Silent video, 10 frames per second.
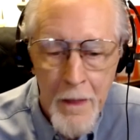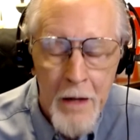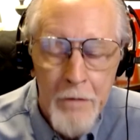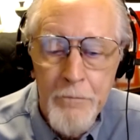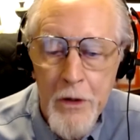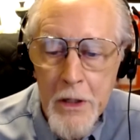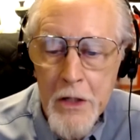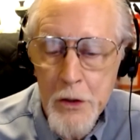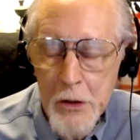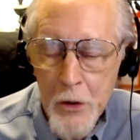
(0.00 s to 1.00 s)
various
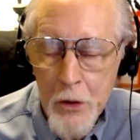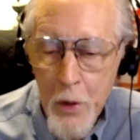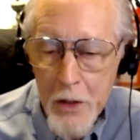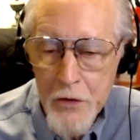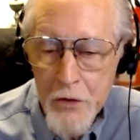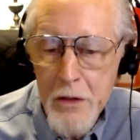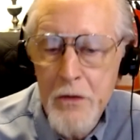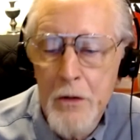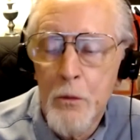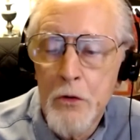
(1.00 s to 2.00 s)
questions that
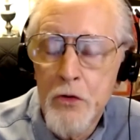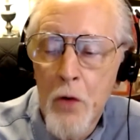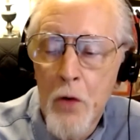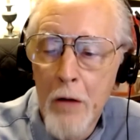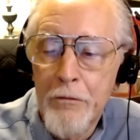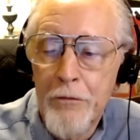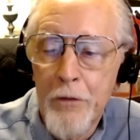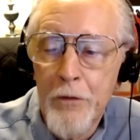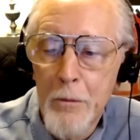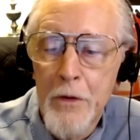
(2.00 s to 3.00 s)
were drawn from
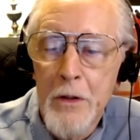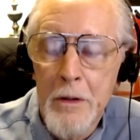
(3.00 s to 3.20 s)
the